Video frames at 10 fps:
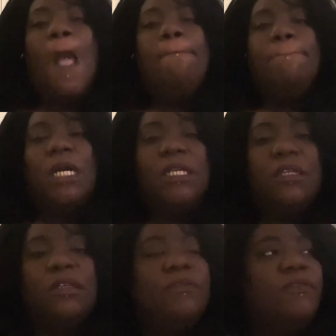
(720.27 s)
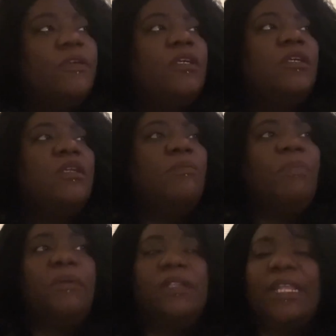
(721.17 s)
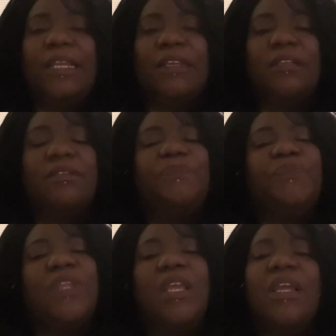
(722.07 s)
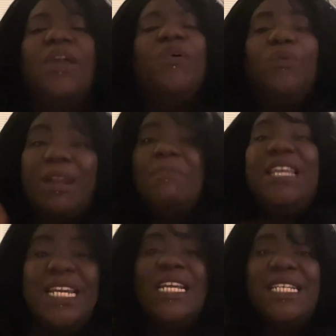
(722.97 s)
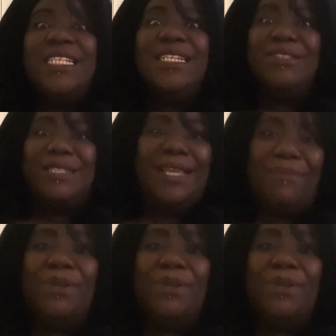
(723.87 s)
But if, like, what I mean is, see, I'm